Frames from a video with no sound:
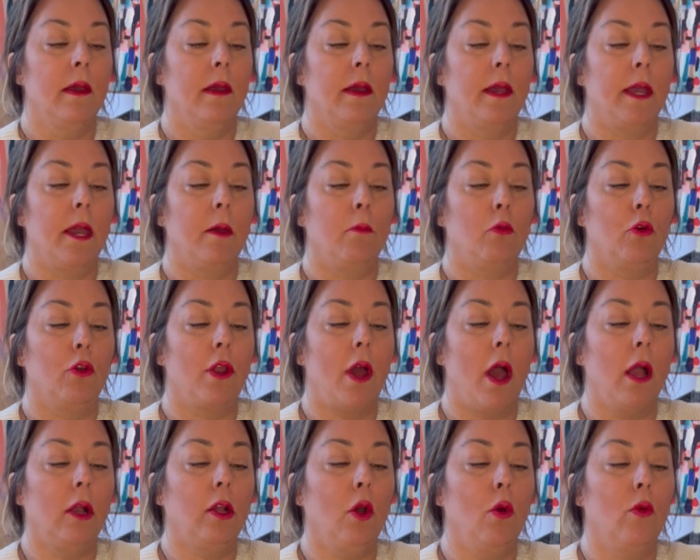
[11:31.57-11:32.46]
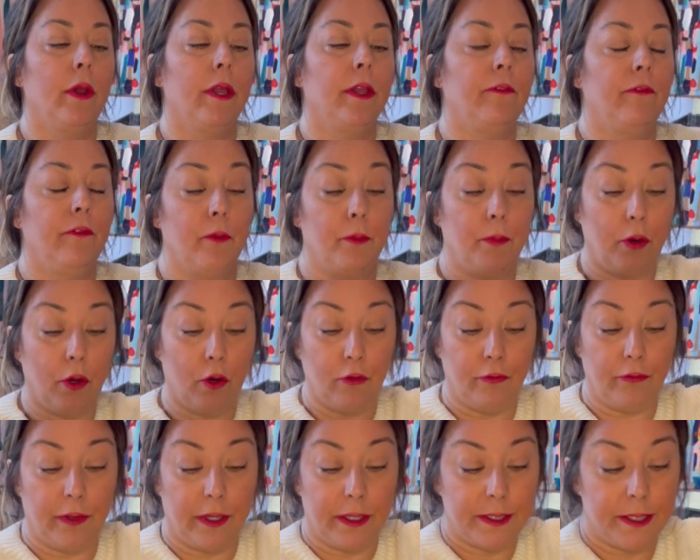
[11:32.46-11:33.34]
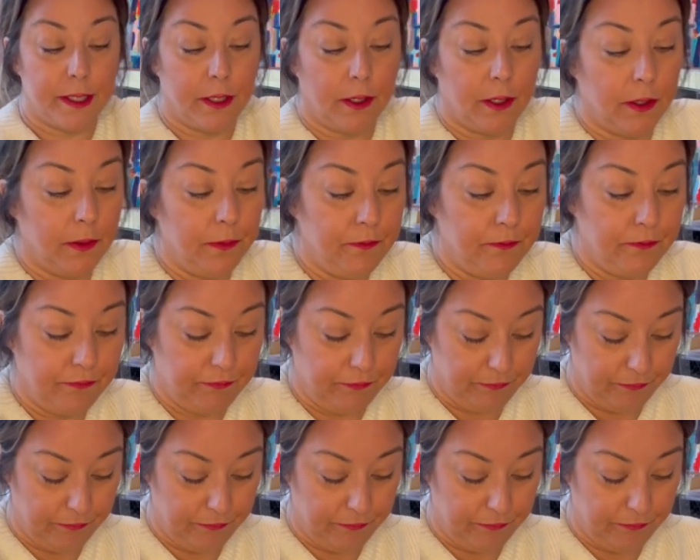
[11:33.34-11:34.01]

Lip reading: And we're not going for perfect here.